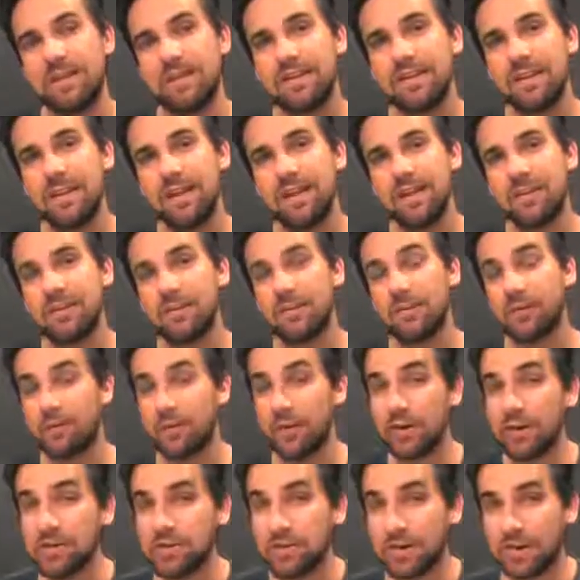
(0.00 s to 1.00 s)
Now the
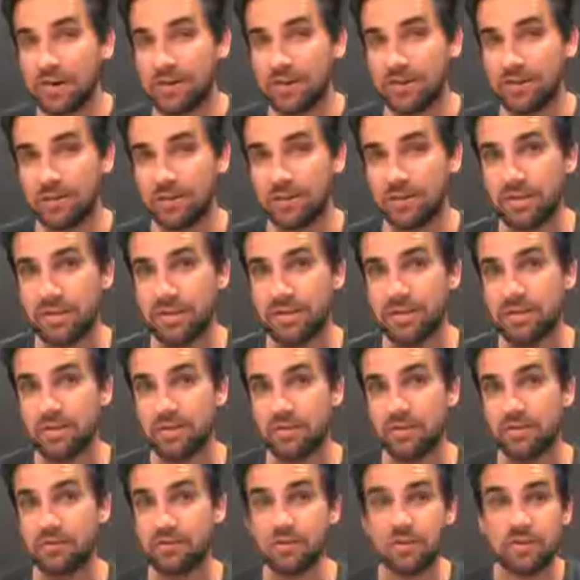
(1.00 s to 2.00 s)
first way you could do it is
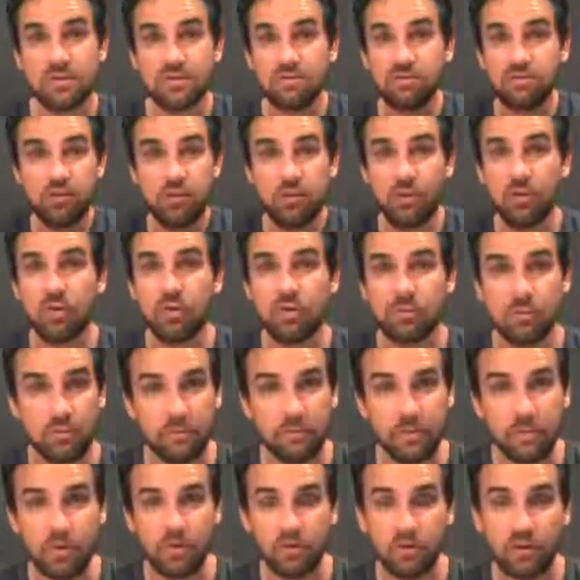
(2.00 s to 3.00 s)
to just record what
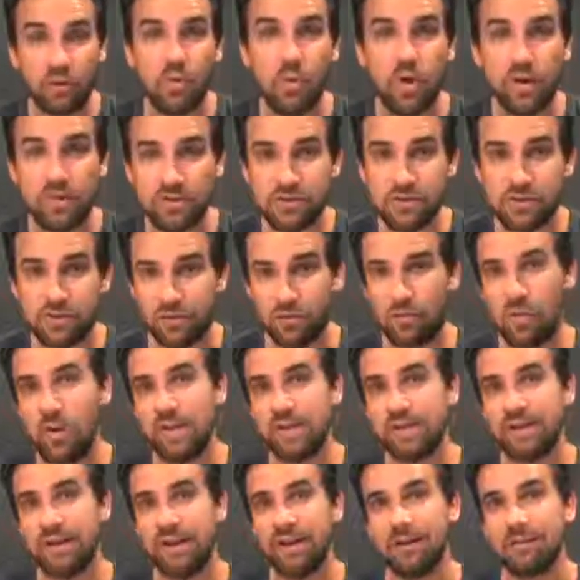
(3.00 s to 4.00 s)
we call a one-shot
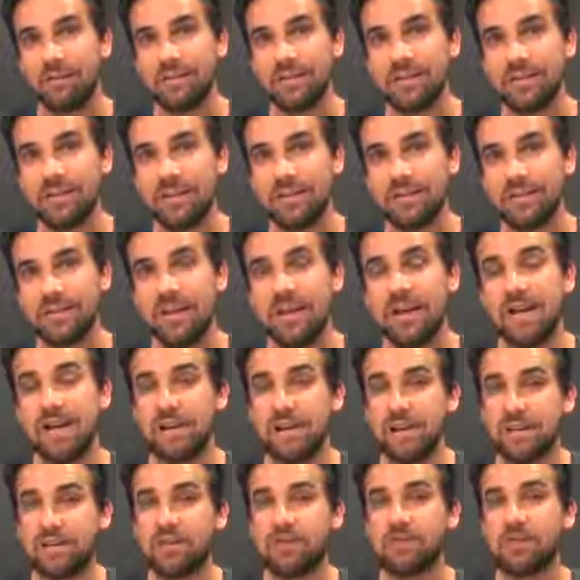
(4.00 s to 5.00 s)
wonder, which is
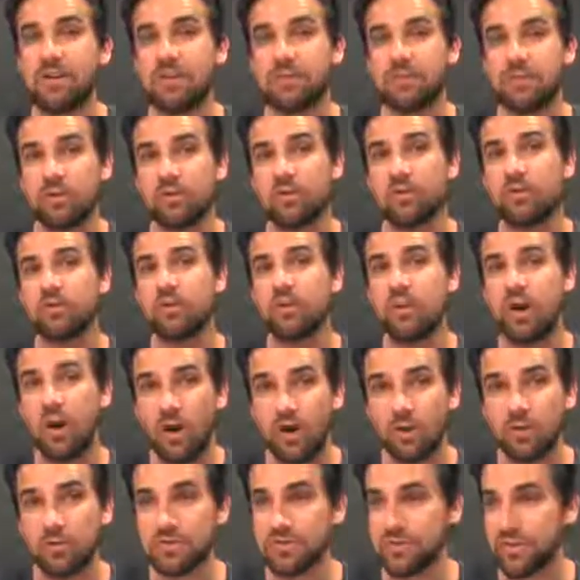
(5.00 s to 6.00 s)
let's try and record the
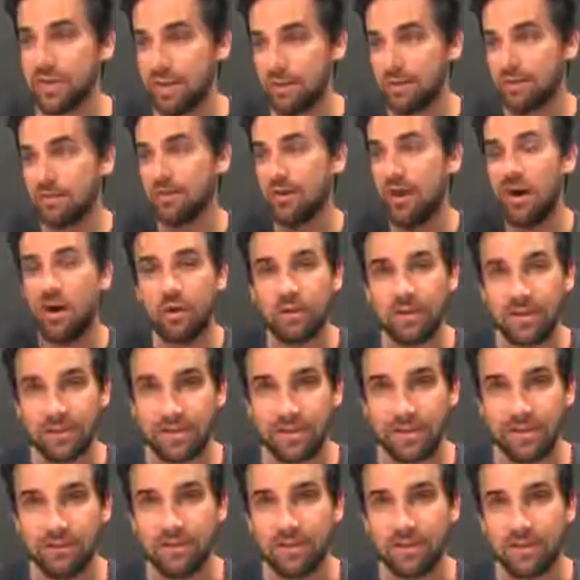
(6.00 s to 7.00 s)
whole scene or the whole
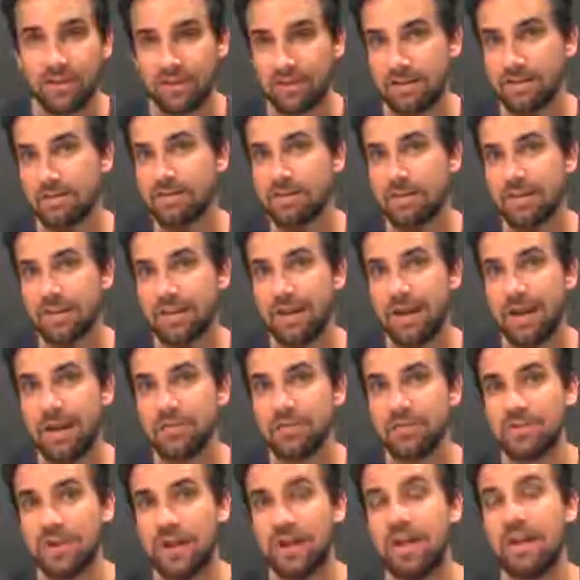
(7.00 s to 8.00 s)
activity that you're trying to
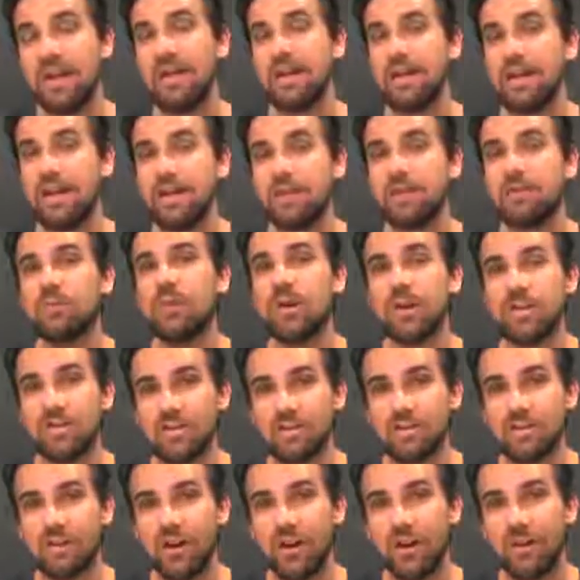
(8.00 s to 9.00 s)
capture in the one
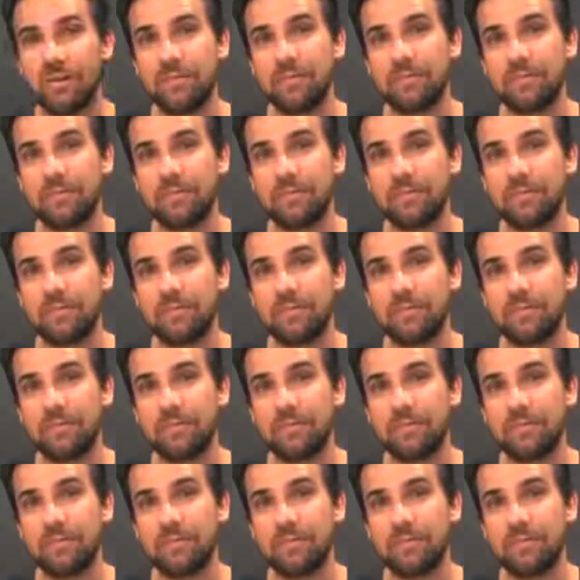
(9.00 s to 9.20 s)
shot.